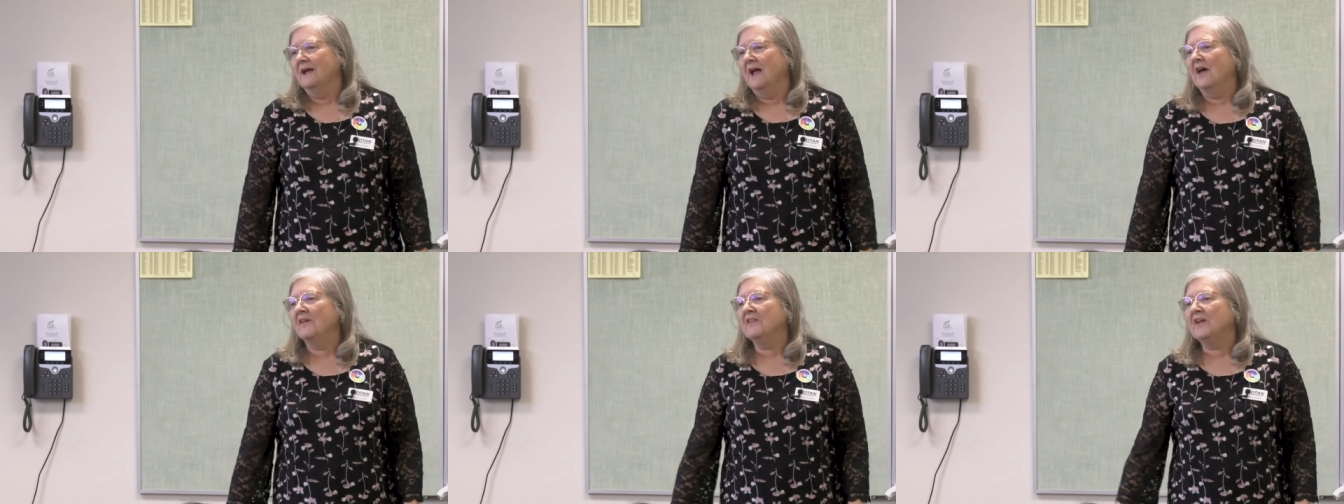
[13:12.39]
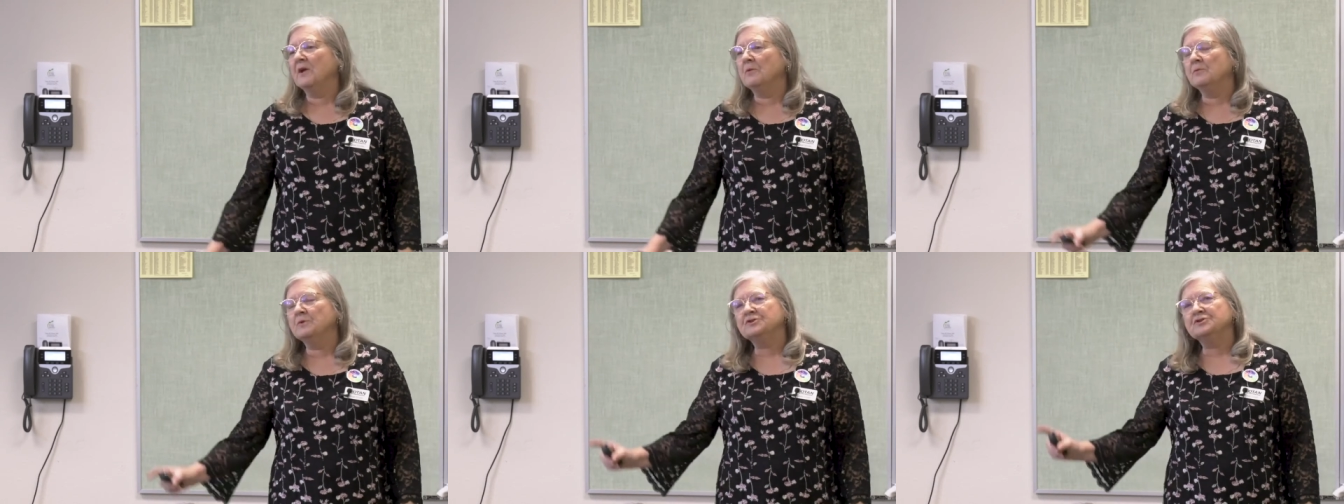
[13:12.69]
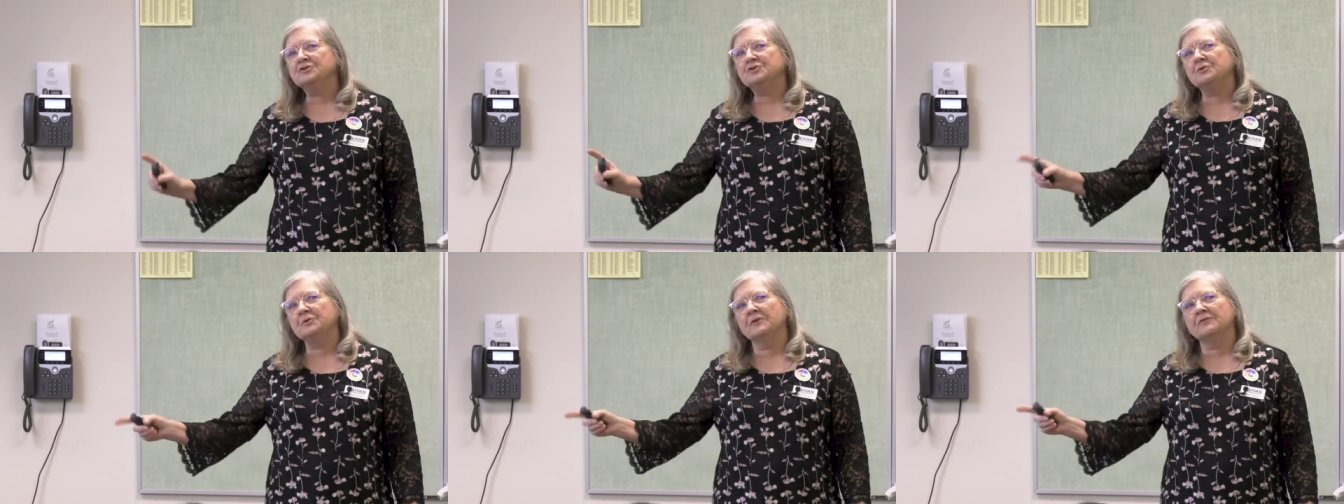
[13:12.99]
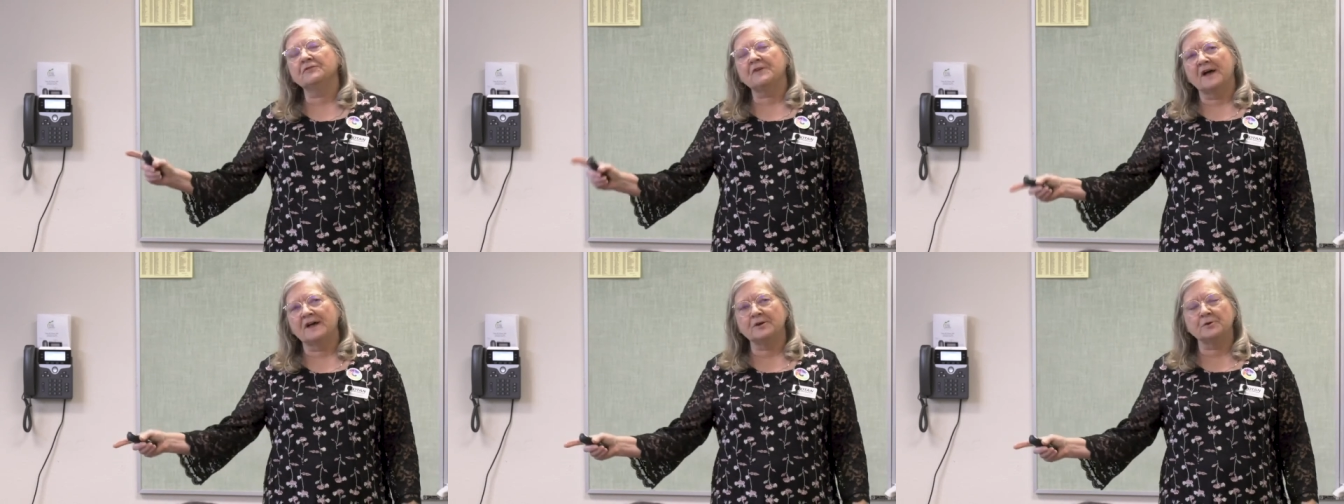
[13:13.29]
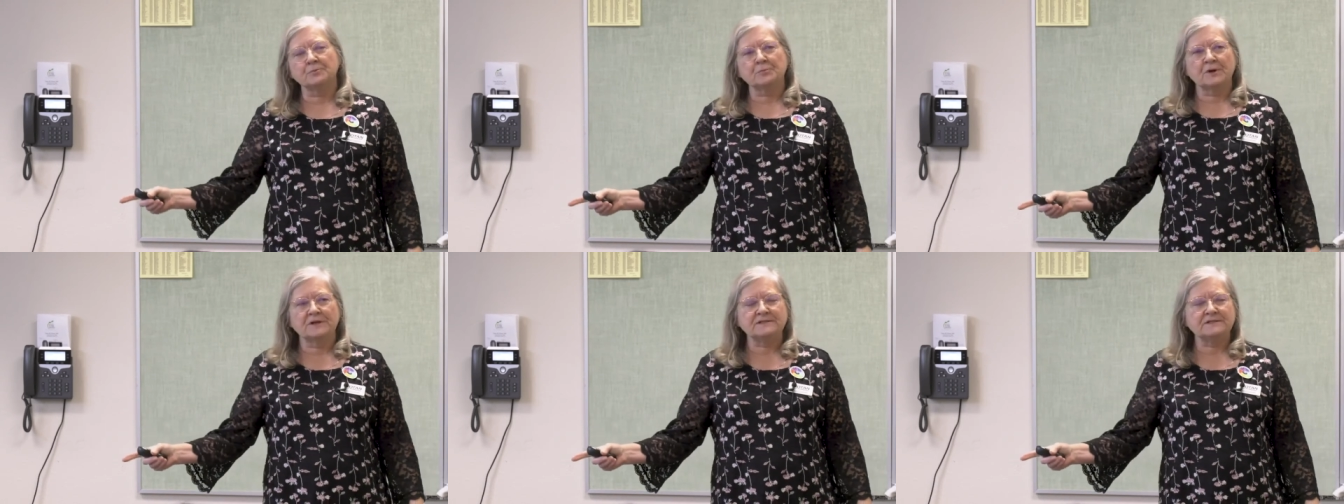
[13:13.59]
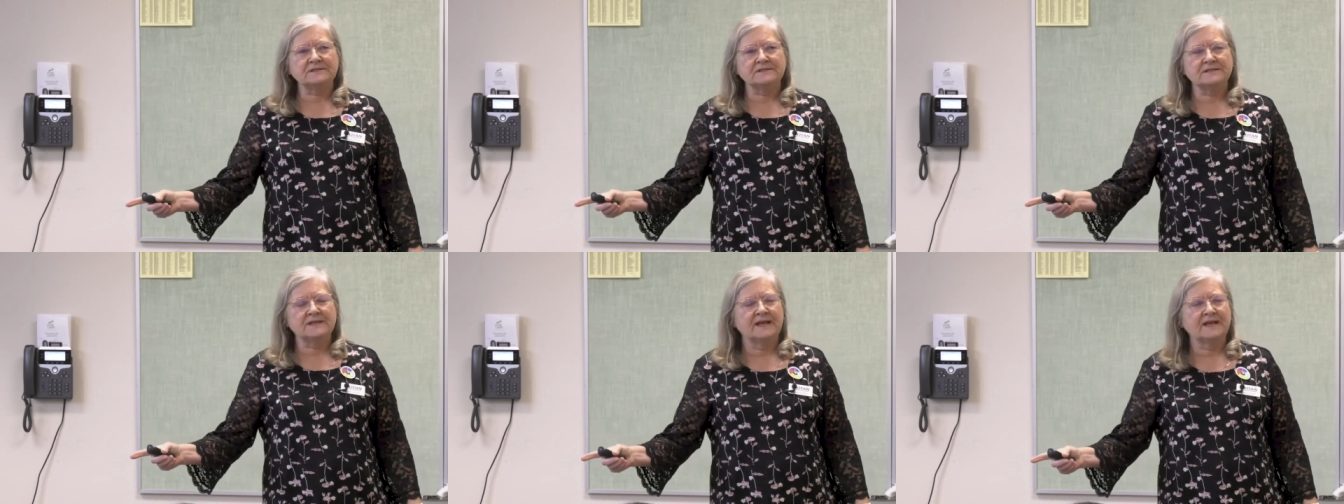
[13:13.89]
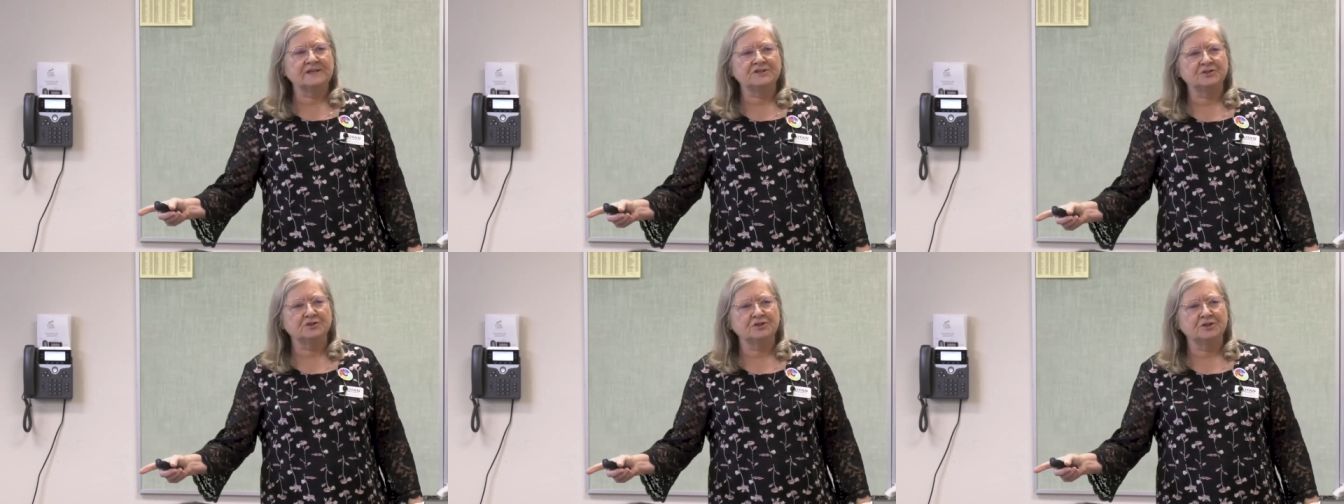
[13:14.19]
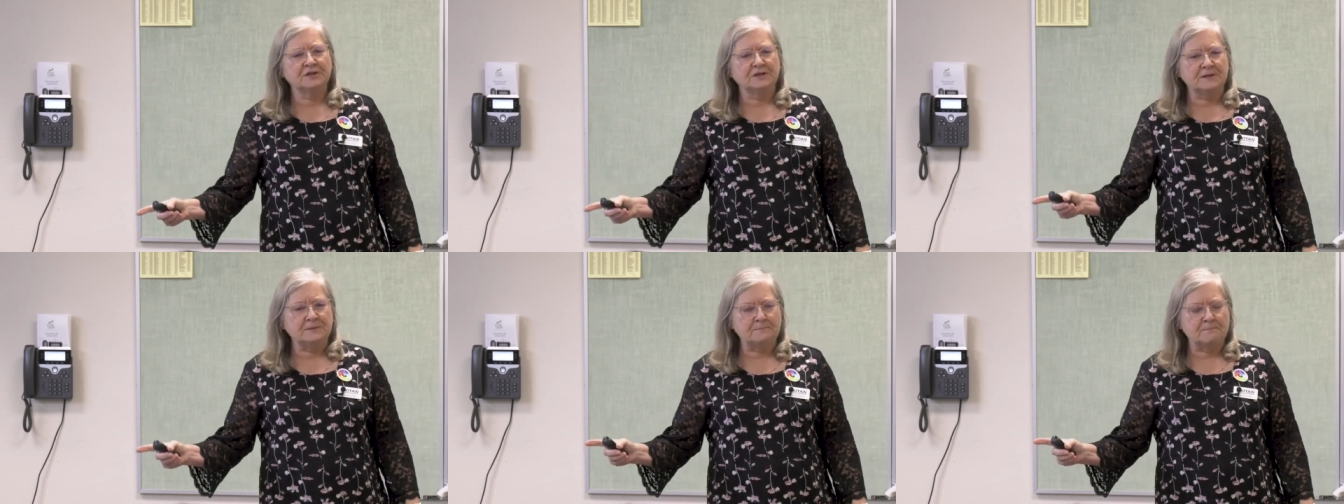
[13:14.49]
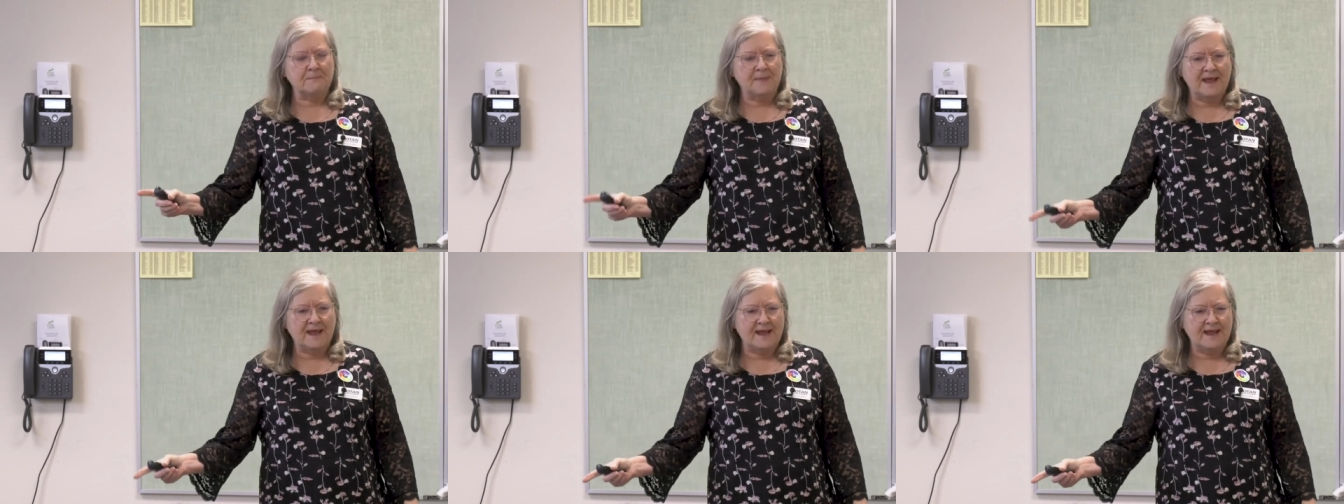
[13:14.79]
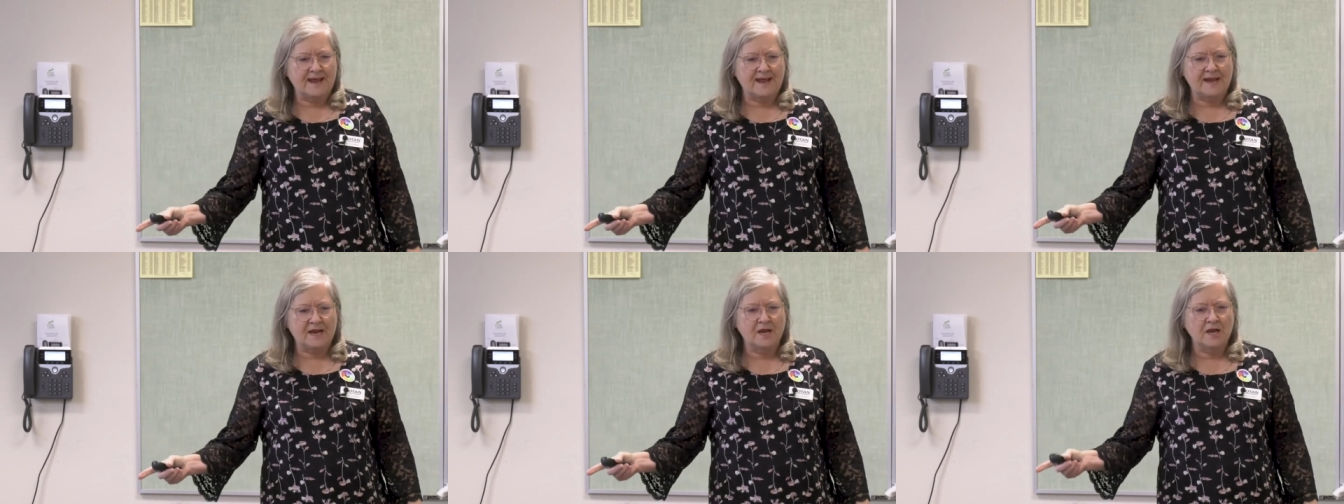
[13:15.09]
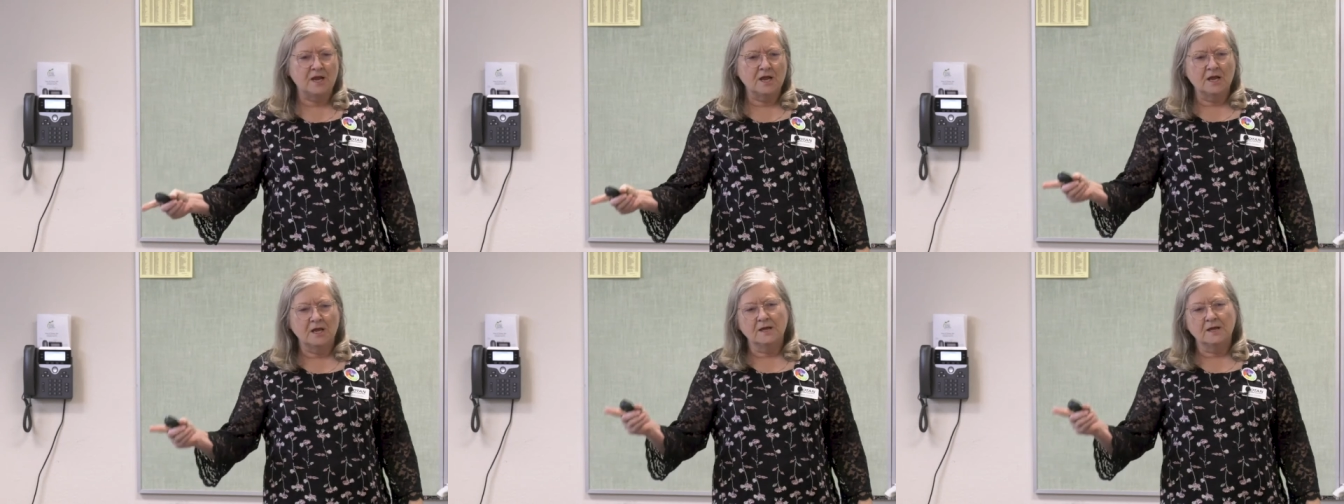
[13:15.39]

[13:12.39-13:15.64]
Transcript: And they will do a final presentation in May